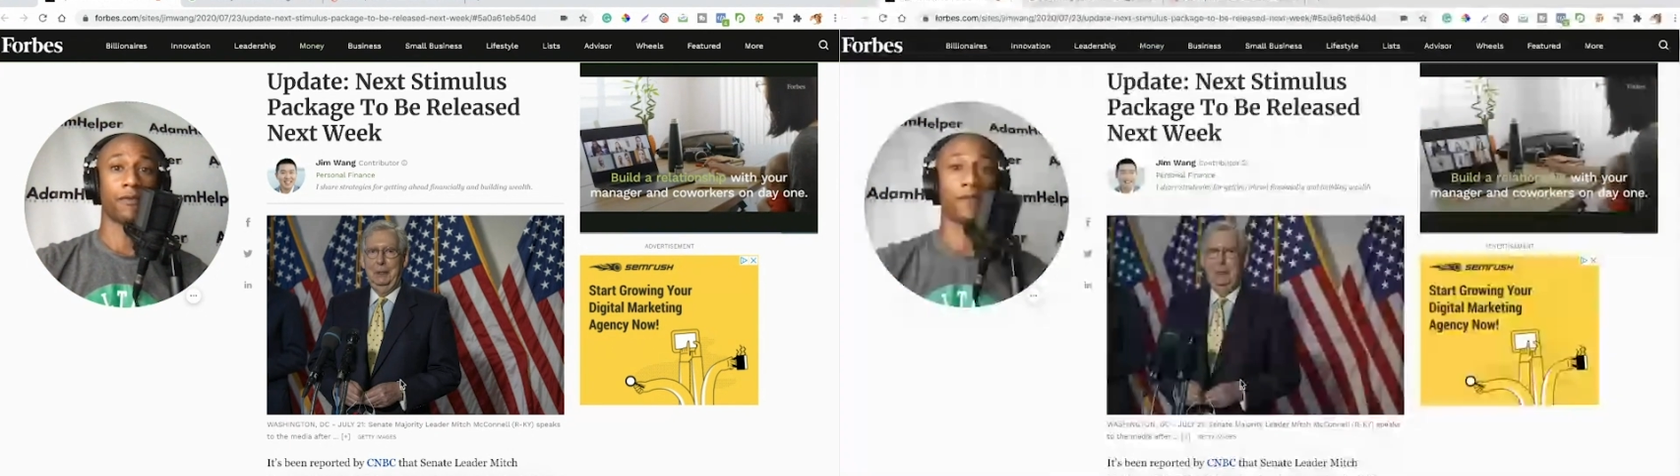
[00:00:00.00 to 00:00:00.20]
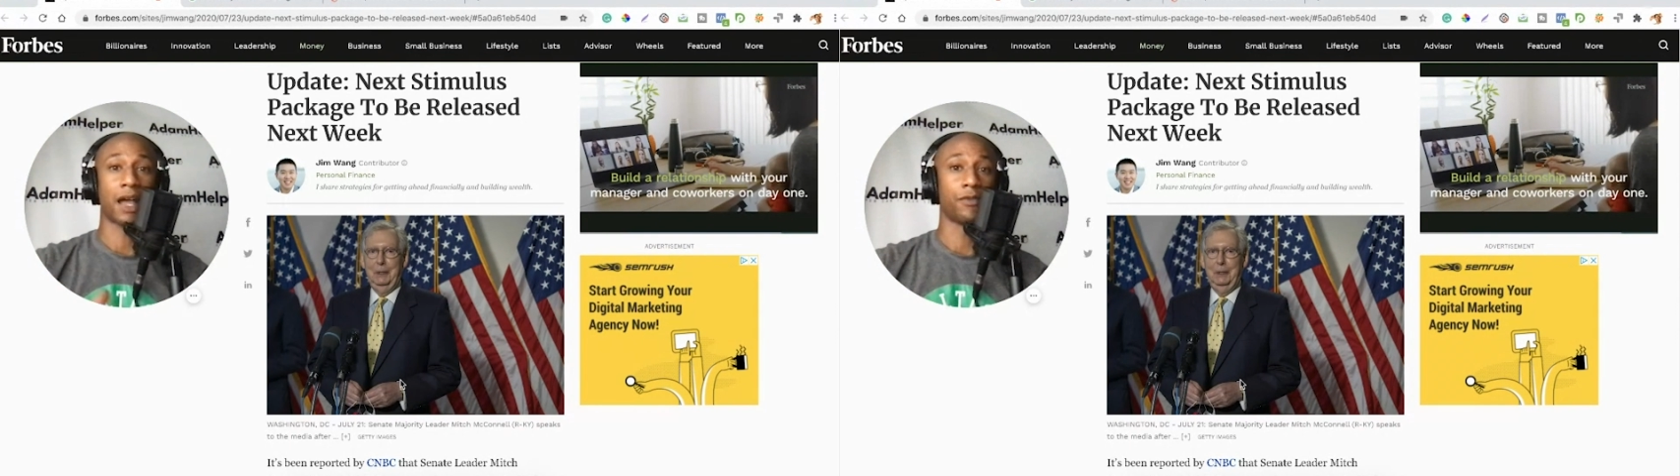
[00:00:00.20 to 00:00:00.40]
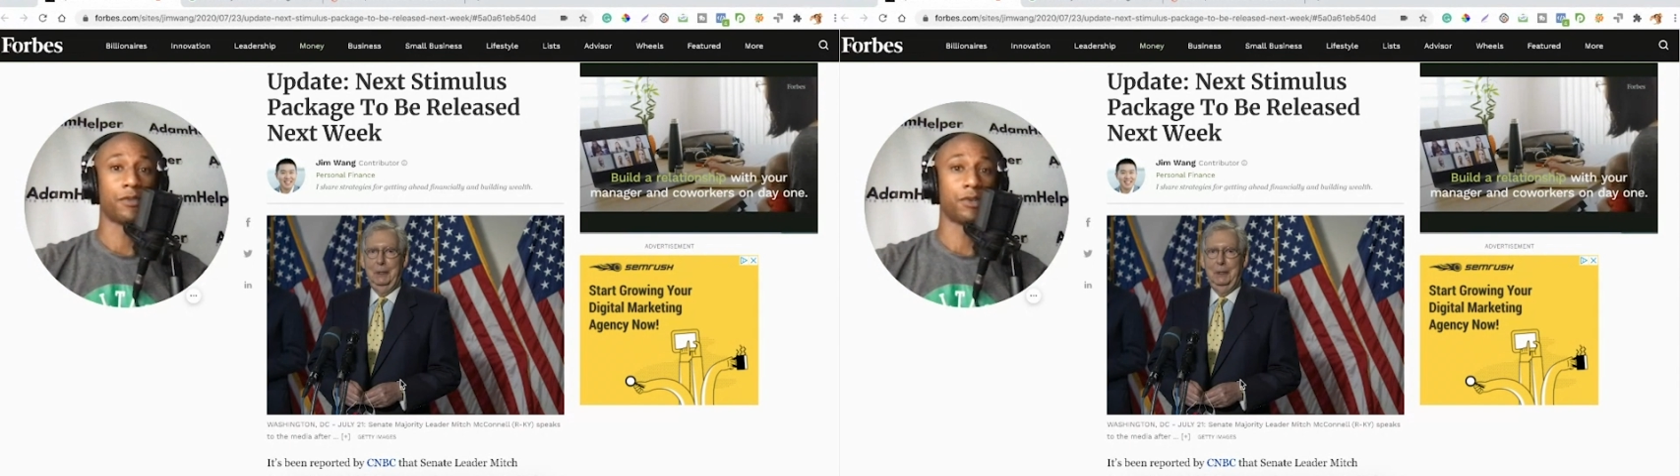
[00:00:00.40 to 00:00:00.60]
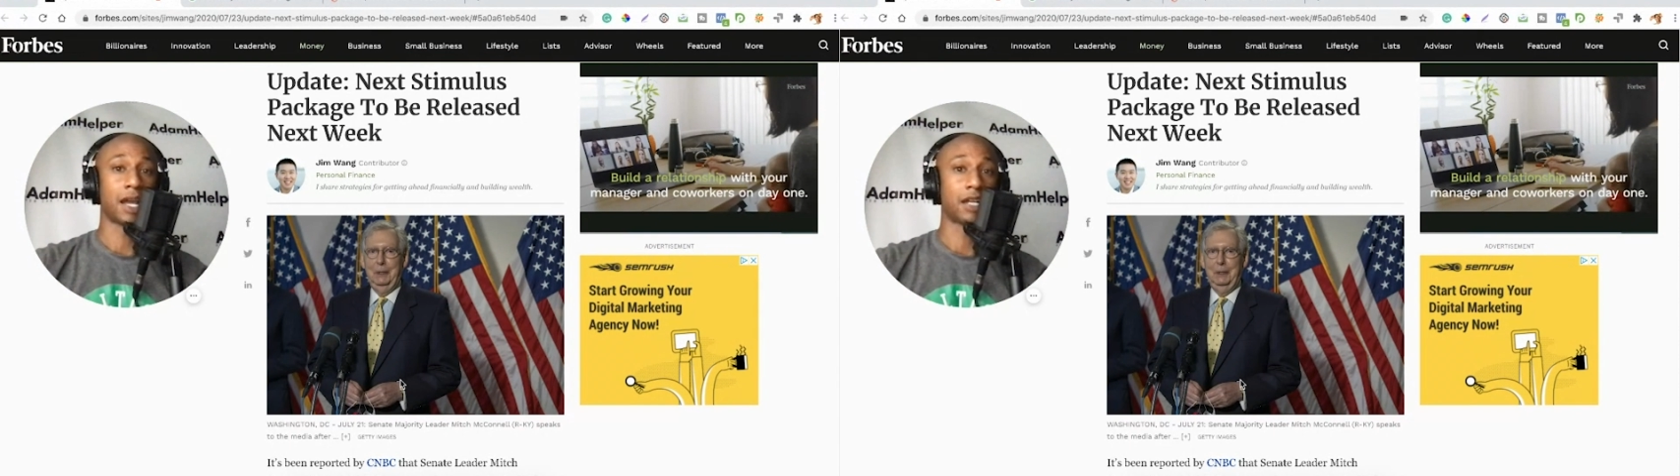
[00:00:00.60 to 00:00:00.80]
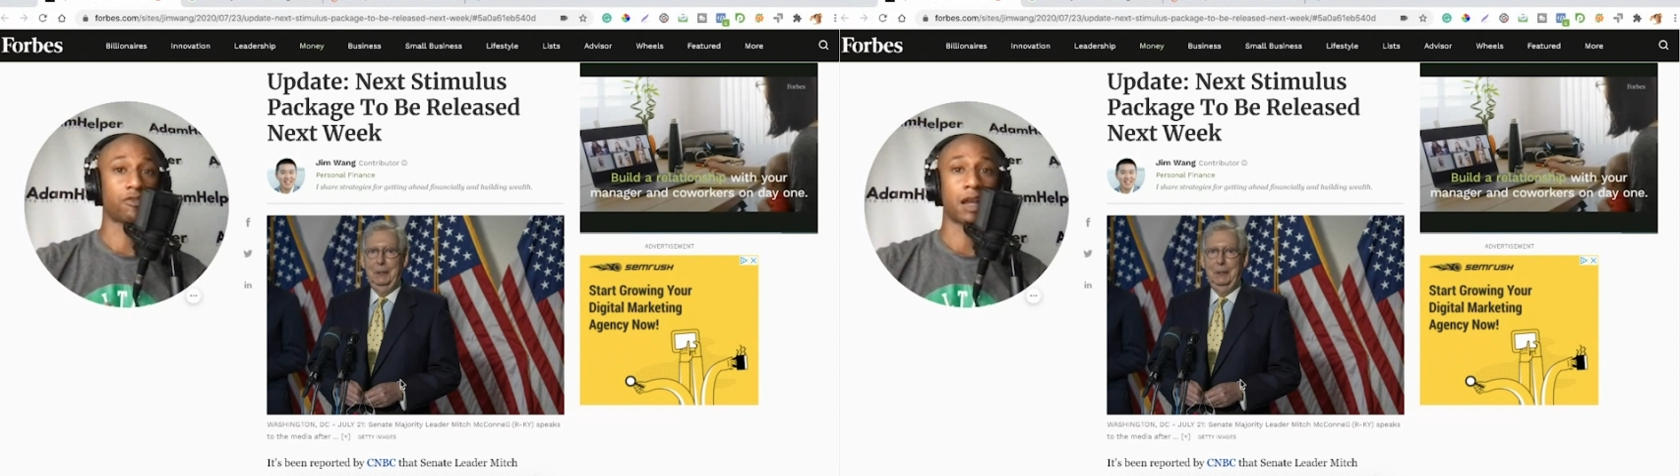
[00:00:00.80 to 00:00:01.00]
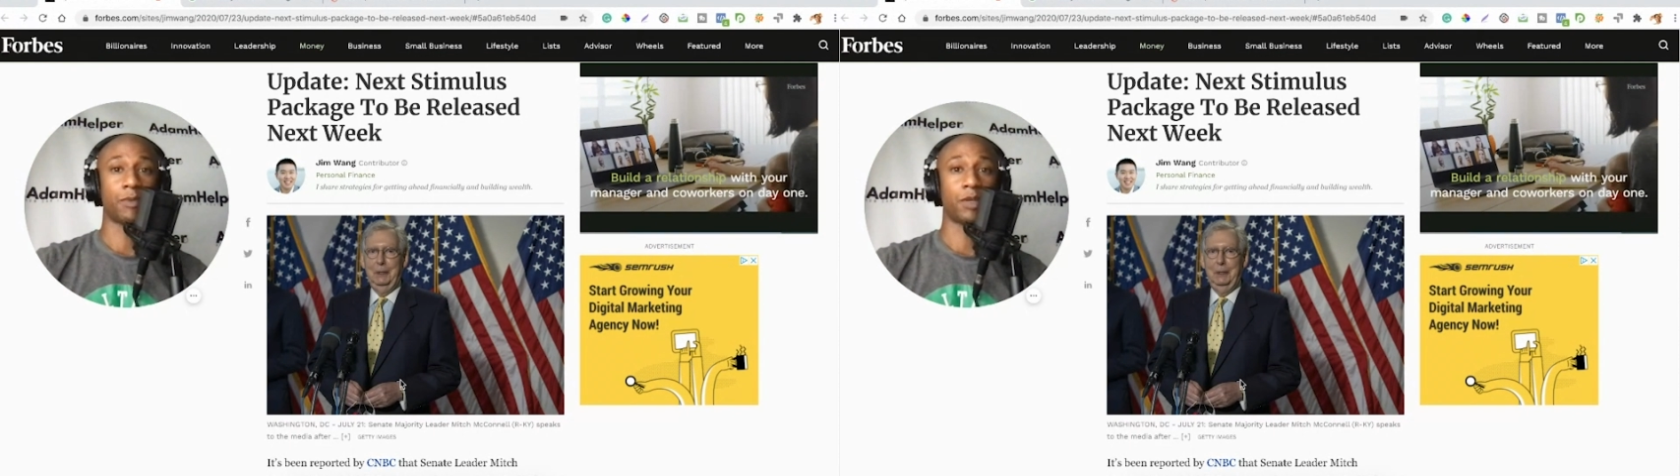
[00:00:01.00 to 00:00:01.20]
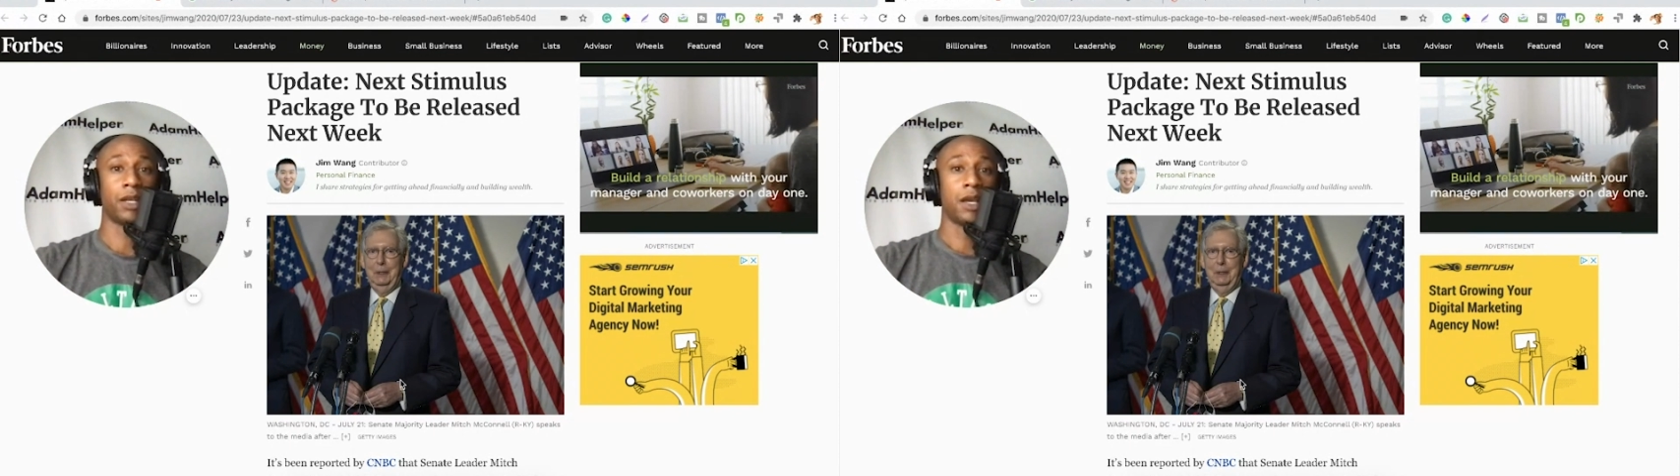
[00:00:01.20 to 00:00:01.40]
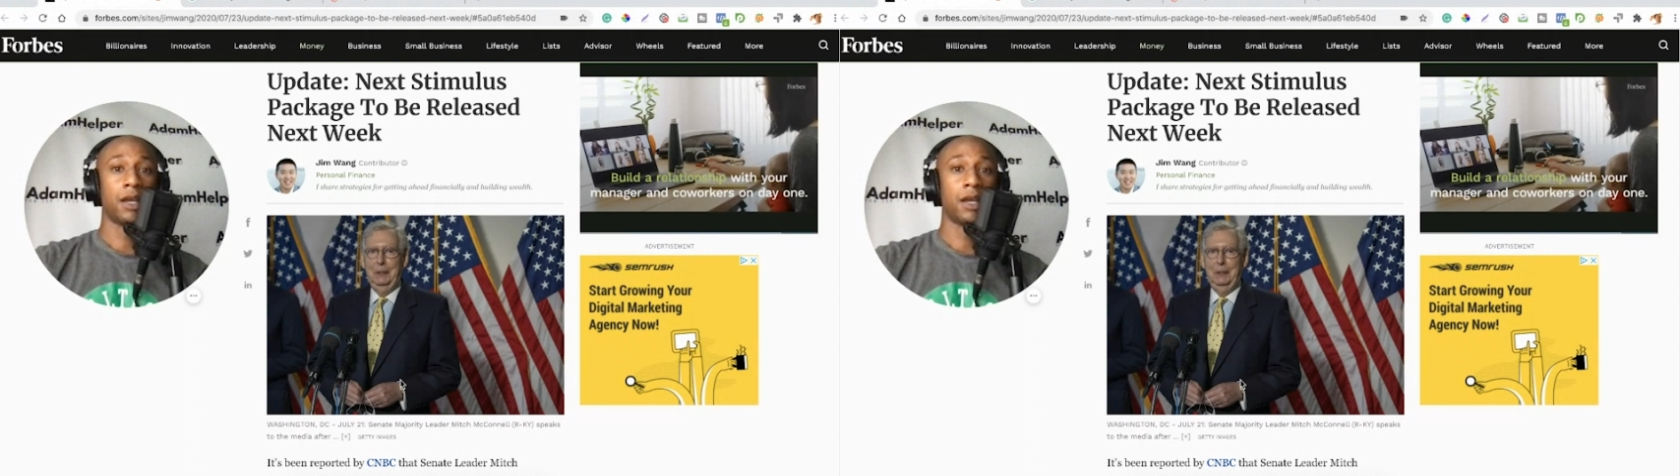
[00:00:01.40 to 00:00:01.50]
and Fiverr, TaskRabbit.